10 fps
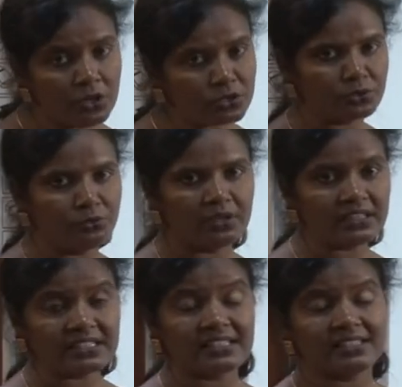So what
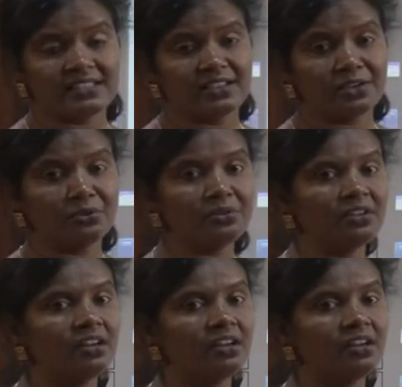does it include?